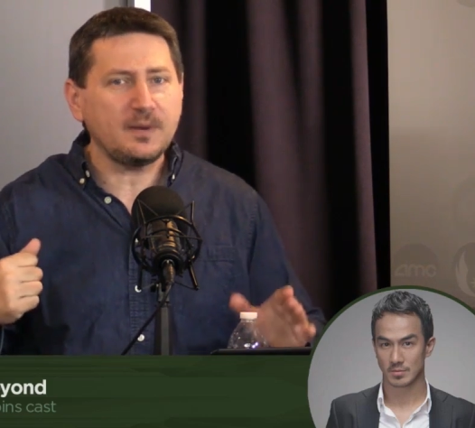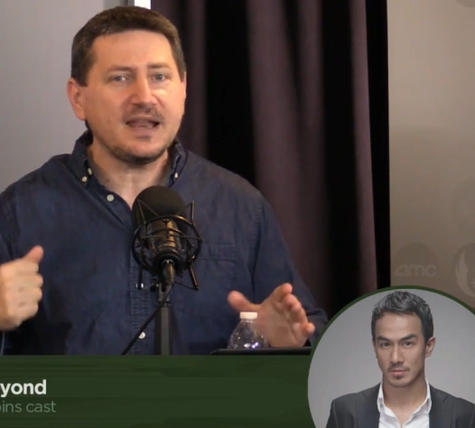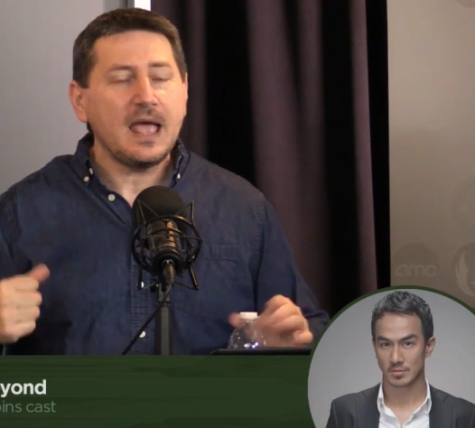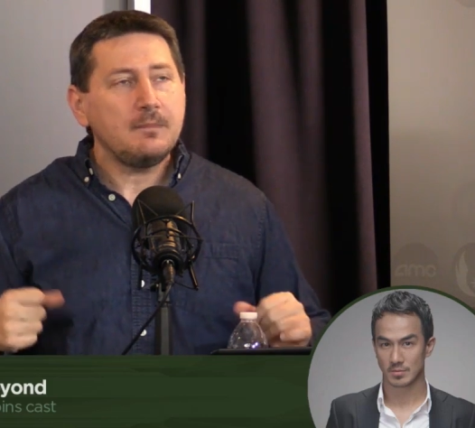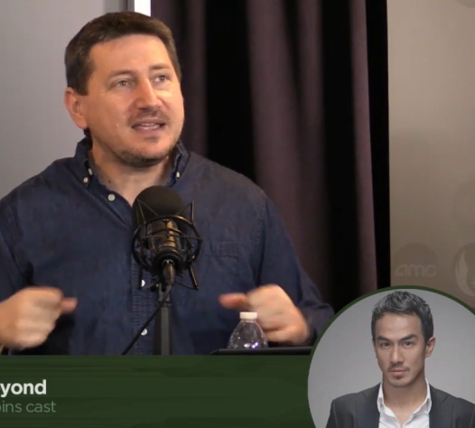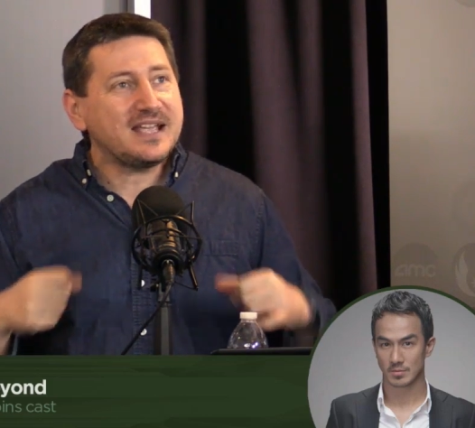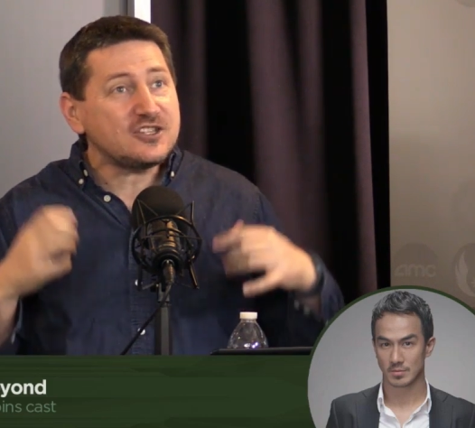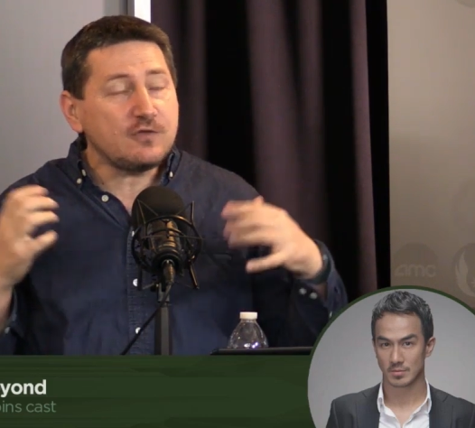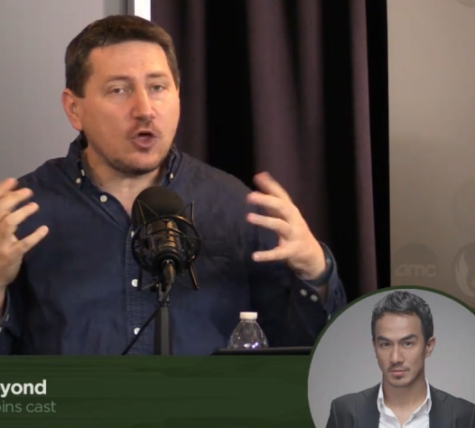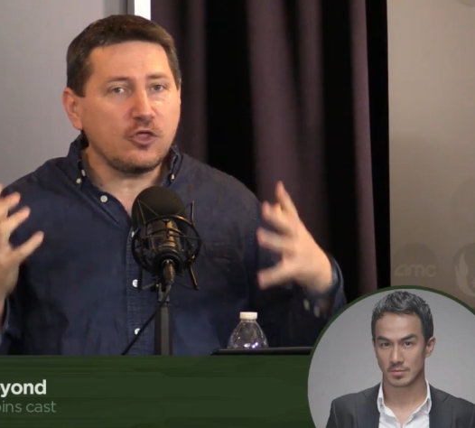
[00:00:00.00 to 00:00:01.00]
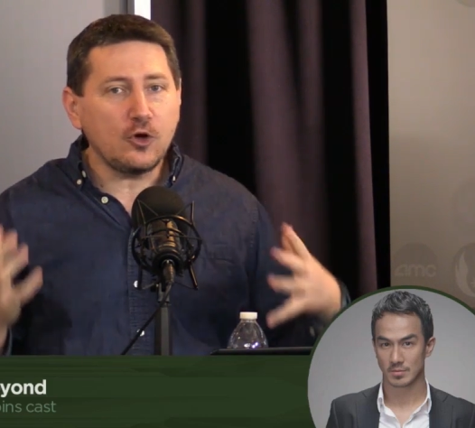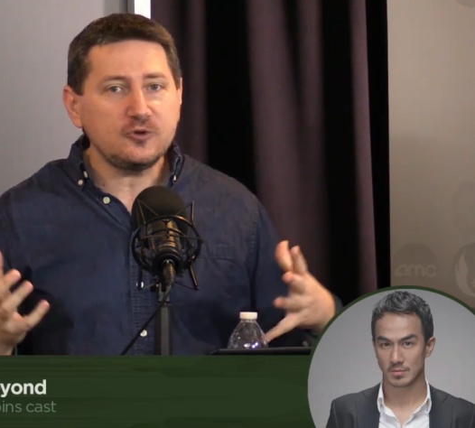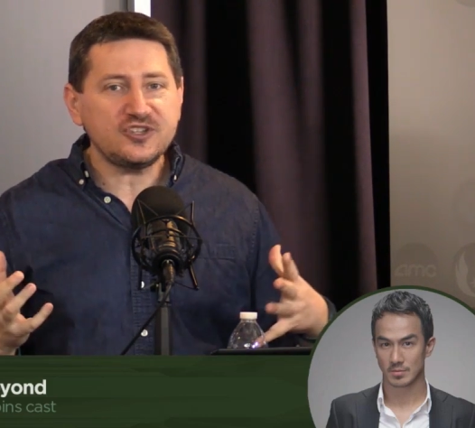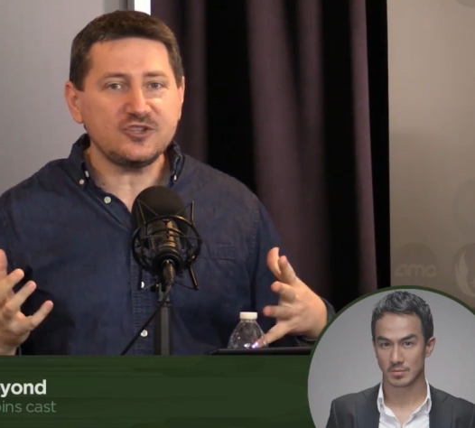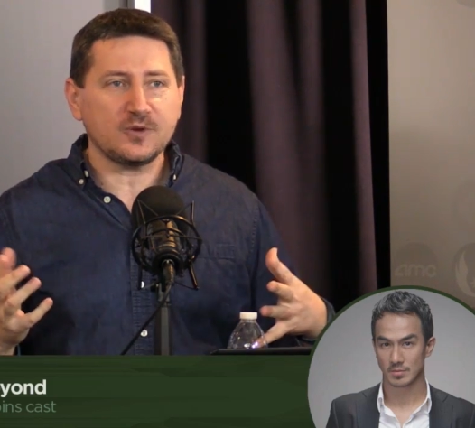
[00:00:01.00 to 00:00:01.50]
Speaker 1: But because of all
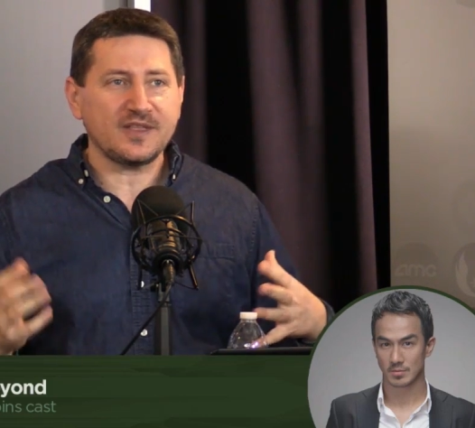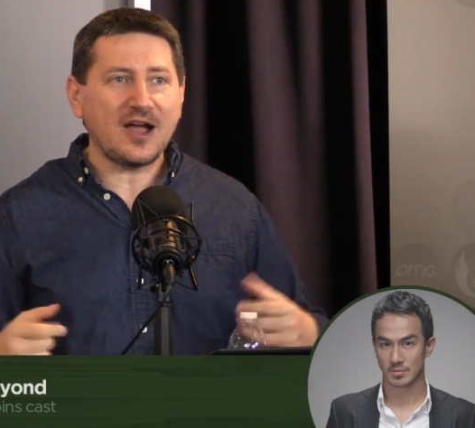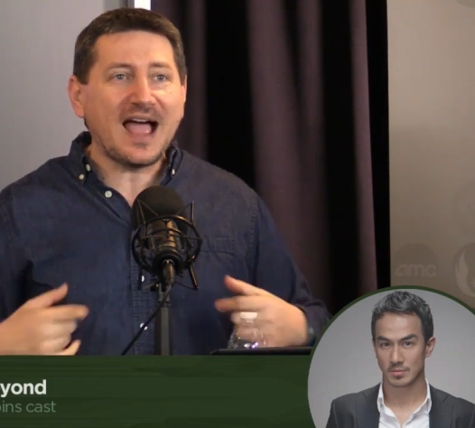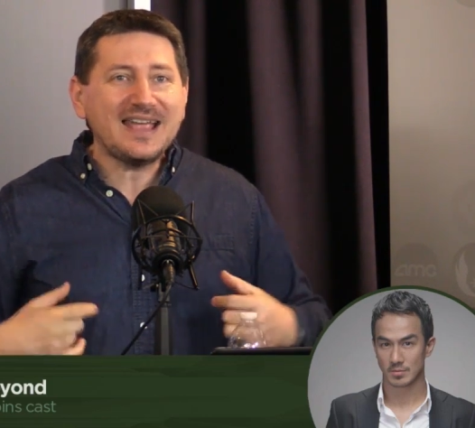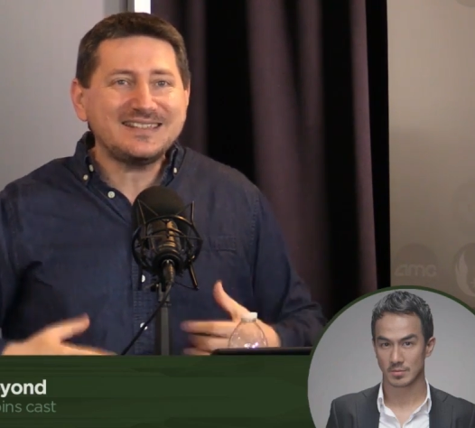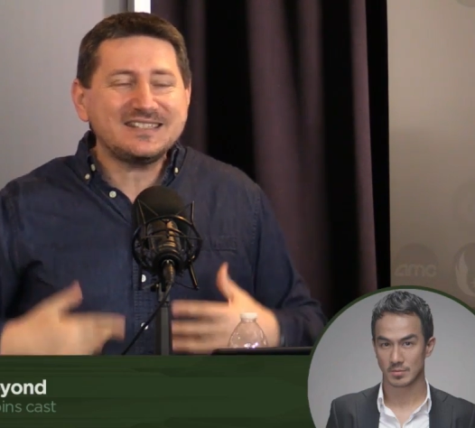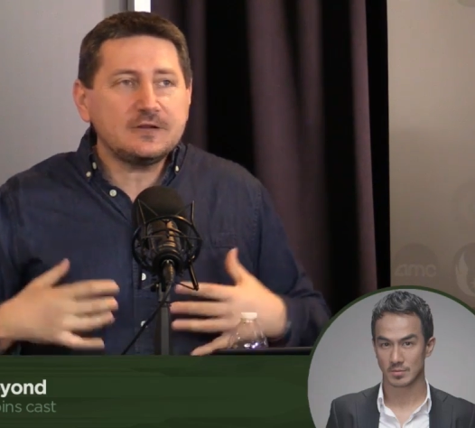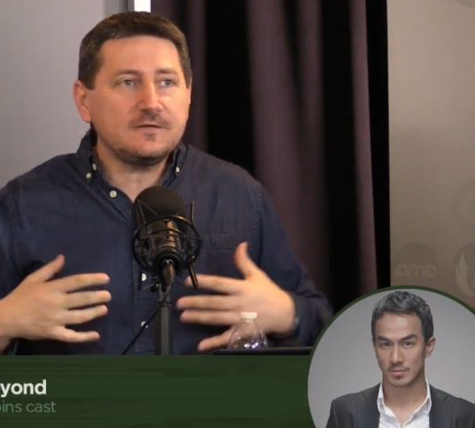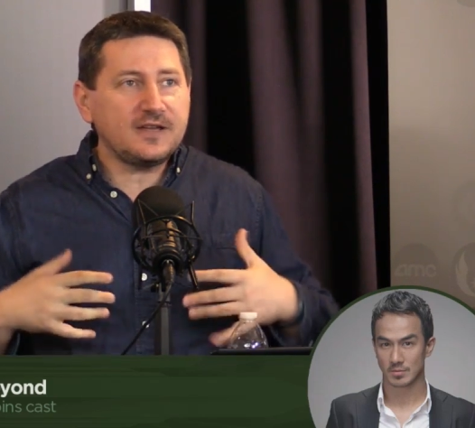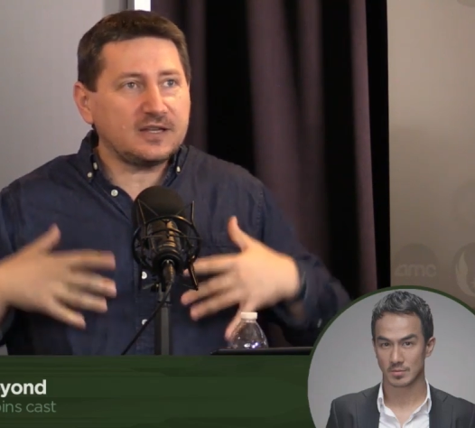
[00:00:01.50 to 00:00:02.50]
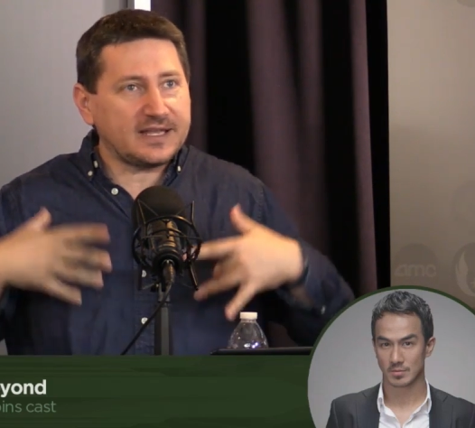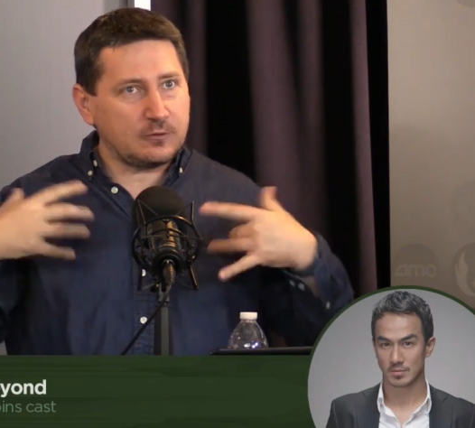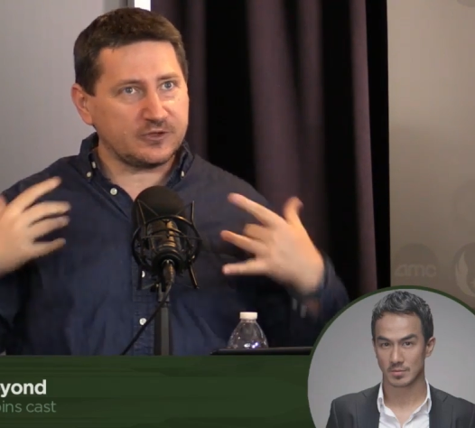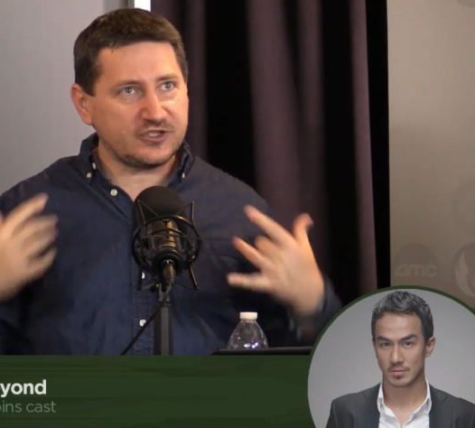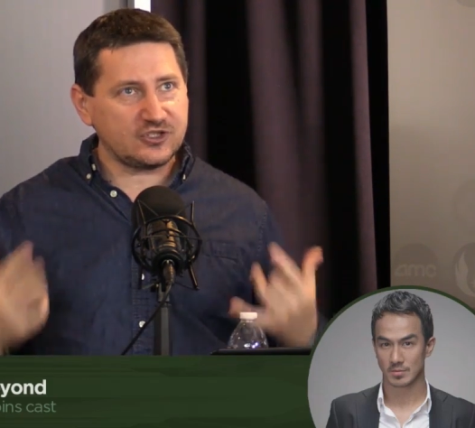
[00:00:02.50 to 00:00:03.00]
those things were there, I still felt
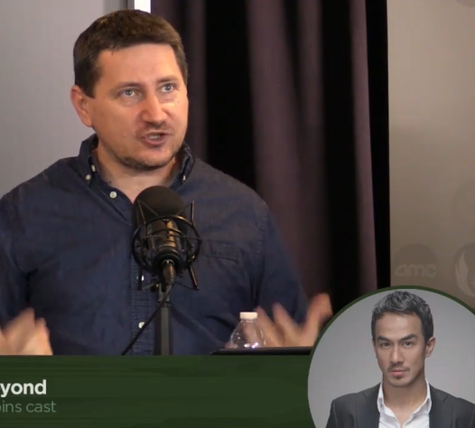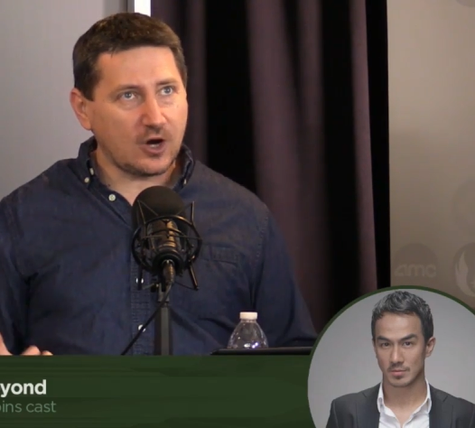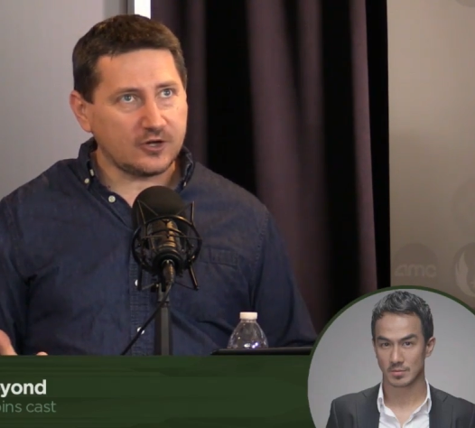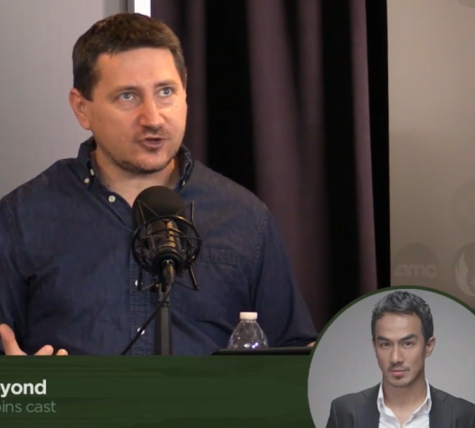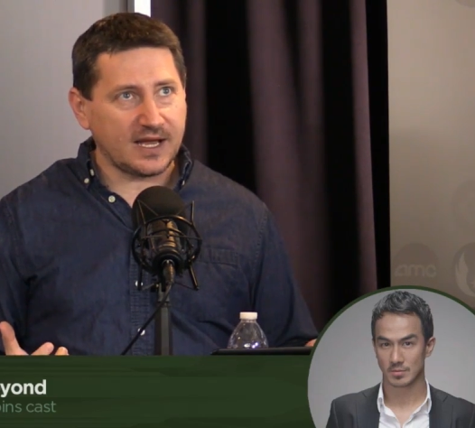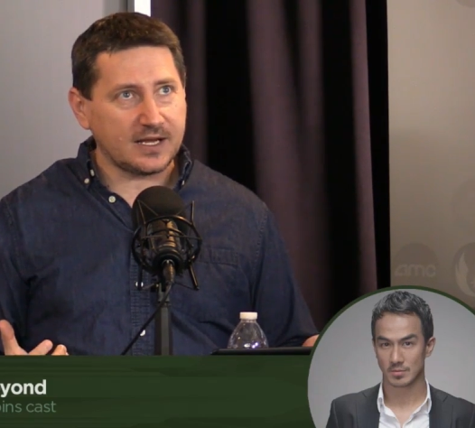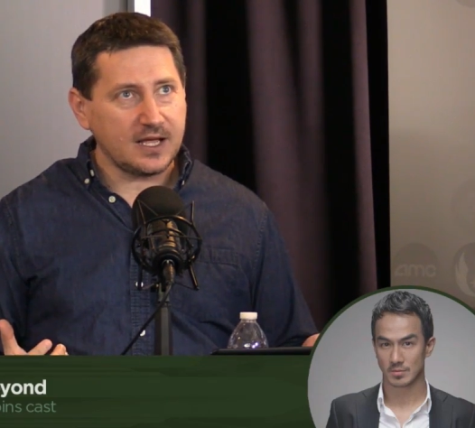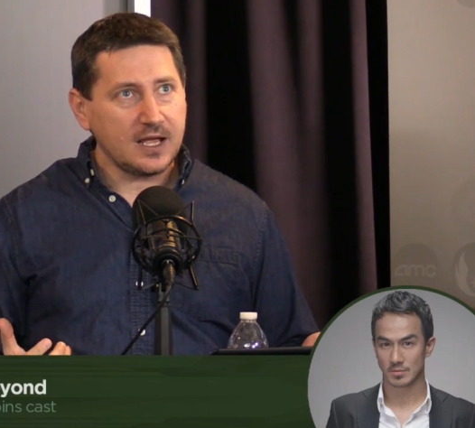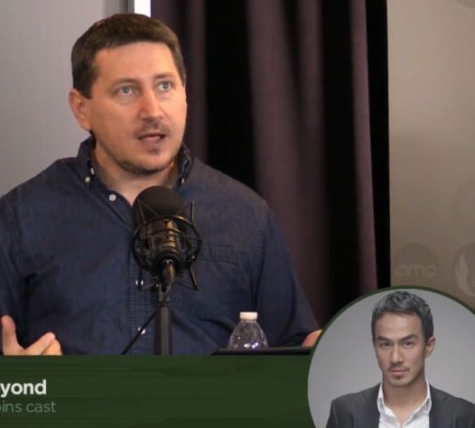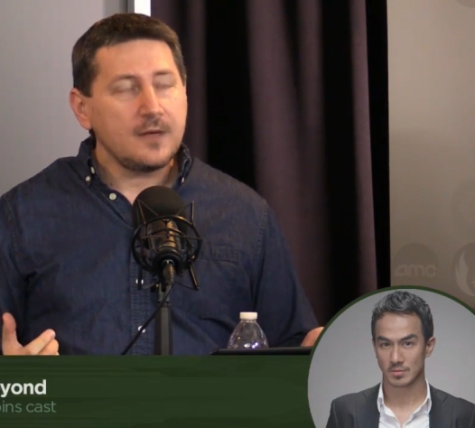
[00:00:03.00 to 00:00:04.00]
like it was Star Trek,